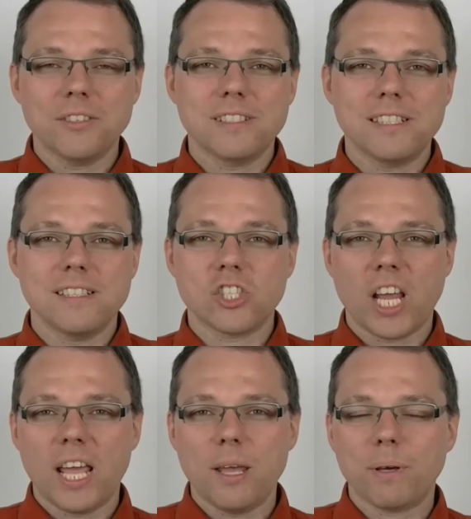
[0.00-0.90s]
You see the
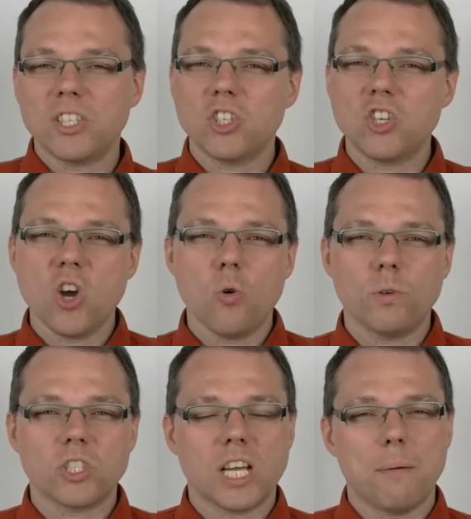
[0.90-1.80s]
shape and you know
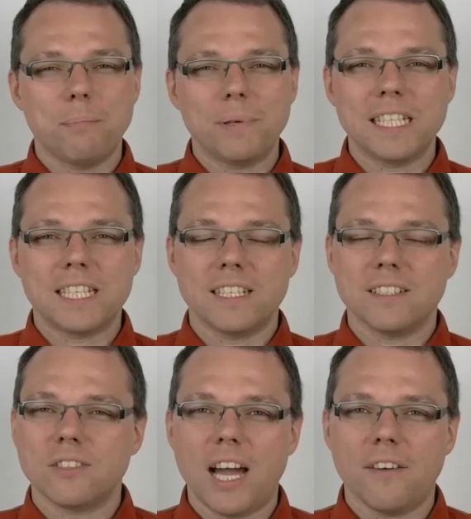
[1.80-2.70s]
which company it
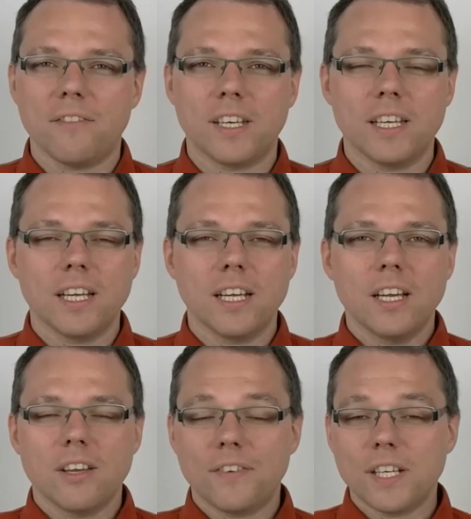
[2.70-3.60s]
is. You have an
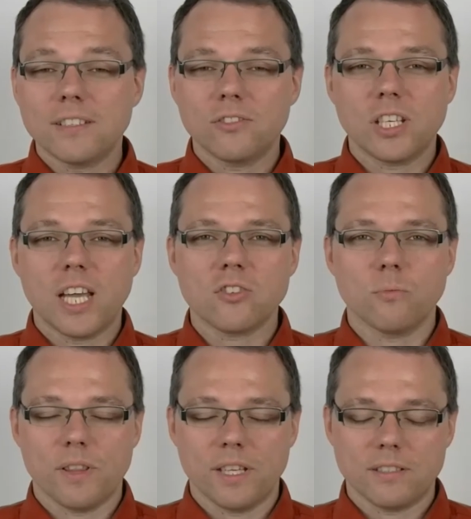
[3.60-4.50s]

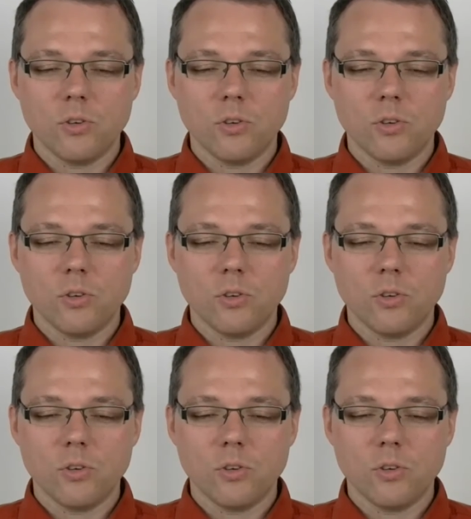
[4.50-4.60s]
association with it.